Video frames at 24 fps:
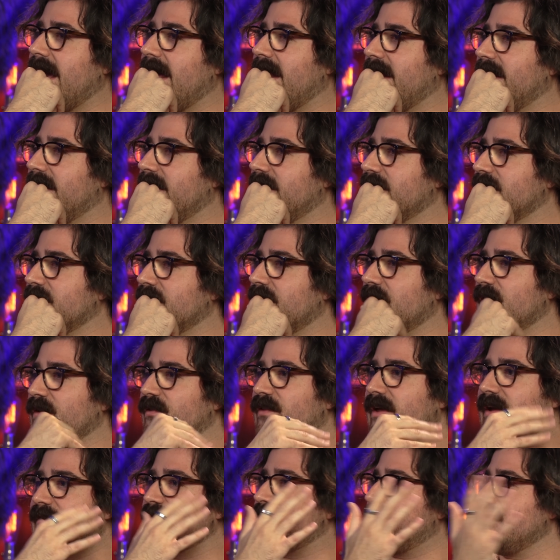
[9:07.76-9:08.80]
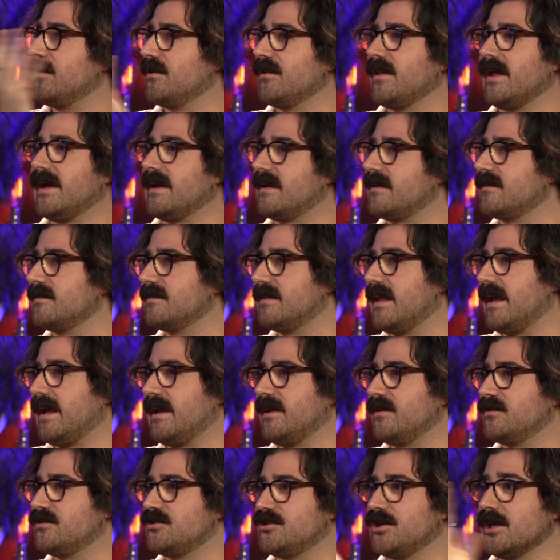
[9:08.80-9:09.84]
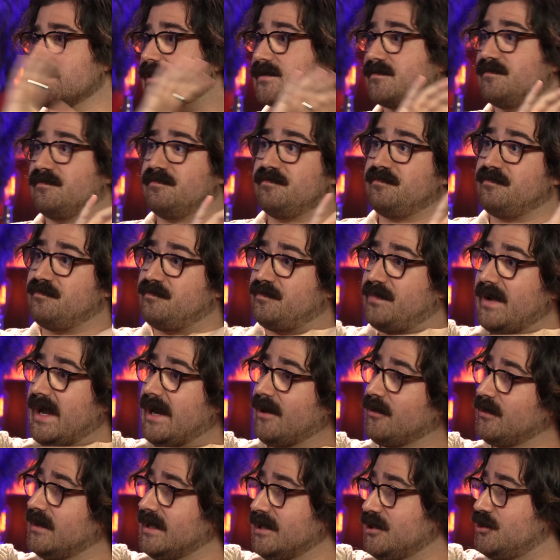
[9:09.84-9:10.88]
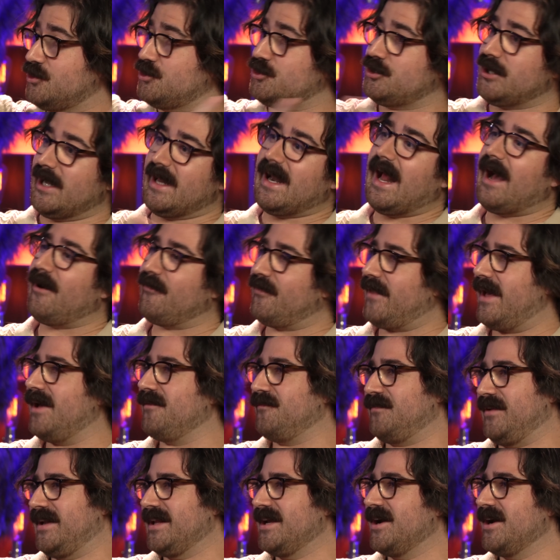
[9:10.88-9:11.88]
And you know, they feel like they just barely shit out that